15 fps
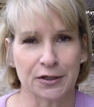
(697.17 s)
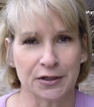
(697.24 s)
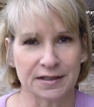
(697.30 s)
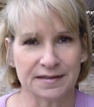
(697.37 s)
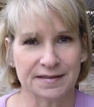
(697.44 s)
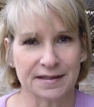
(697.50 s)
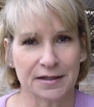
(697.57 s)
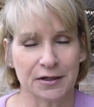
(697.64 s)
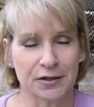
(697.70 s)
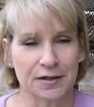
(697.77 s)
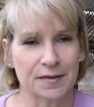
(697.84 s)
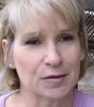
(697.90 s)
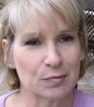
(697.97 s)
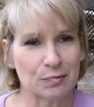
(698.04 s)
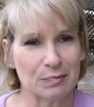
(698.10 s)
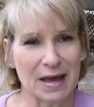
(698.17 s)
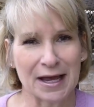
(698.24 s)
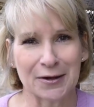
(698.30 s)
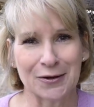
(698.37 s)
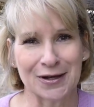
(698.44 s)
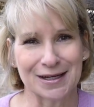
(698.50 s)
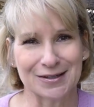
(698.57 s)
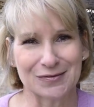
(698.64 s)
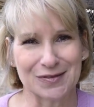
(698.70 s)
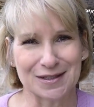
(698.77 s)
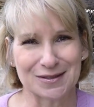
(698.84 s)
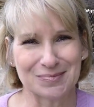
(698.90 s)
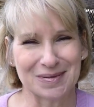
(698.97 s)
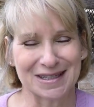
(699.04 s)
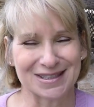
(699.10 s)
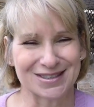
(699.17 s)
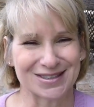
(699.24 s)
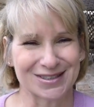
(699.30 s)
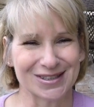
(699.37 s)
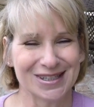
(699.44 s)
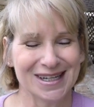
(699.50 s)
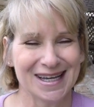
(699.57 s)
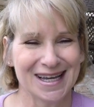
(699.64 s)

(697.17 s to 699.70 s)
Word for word: You can see her in the background of this picture.